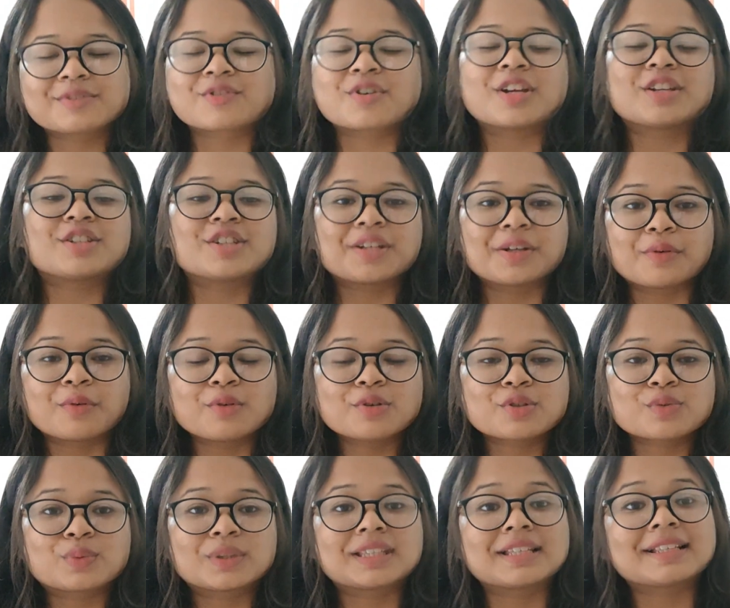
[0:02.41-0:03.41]
Sreshi
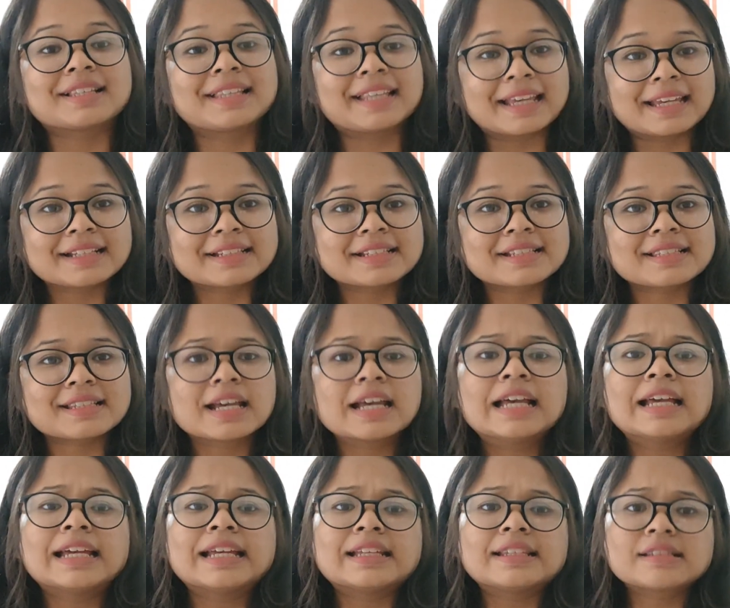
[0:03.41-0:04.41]
Ghosh with the latest
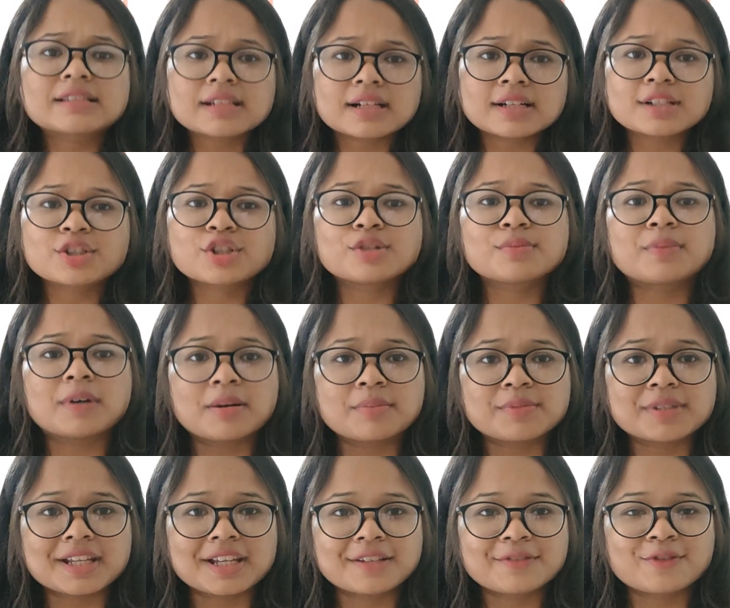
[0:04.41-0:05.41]
internship
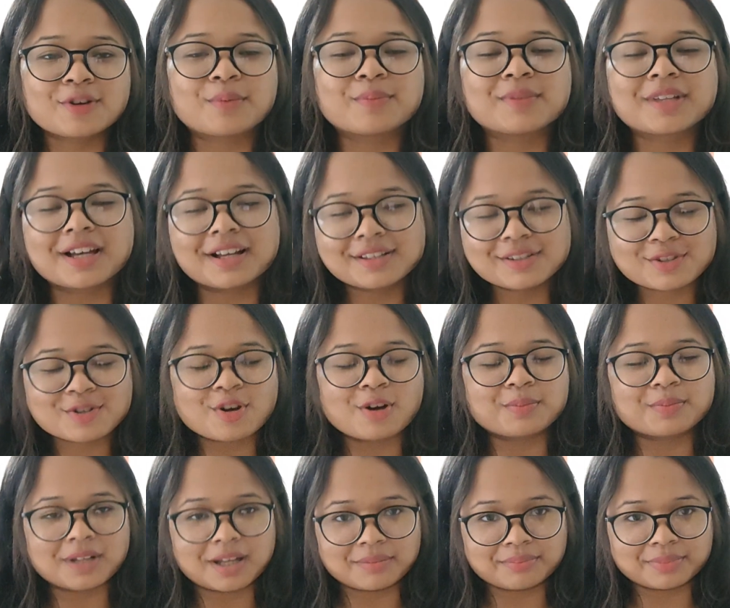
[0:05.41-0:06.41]
update from the
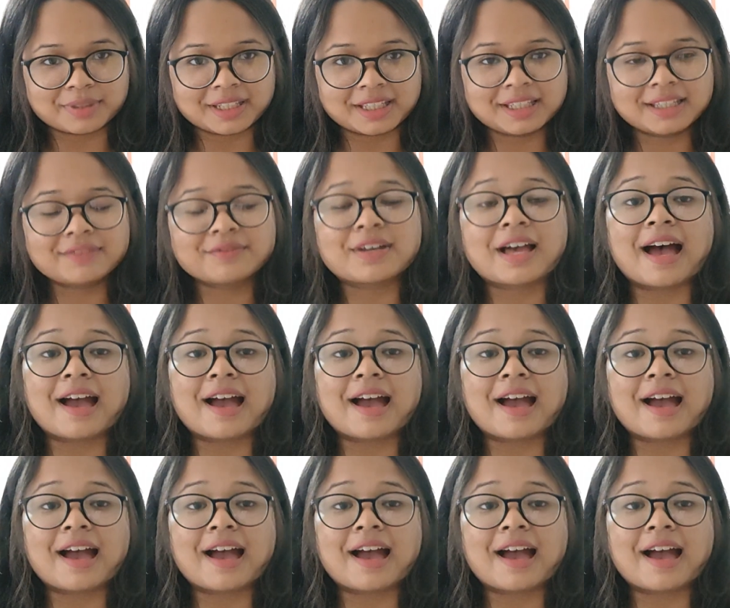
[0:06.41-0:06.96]
Unstop company